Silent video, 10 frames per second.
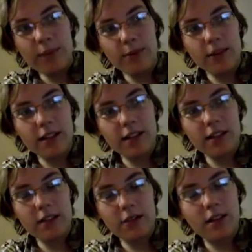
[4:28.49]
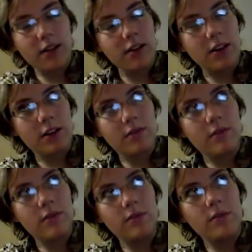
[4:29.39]
the morning, and so we can only
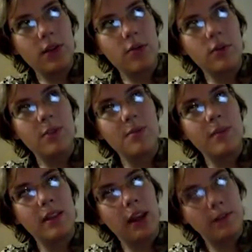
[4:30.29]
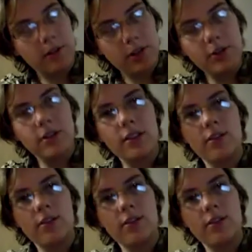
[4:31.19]
go use the room in the afternoon.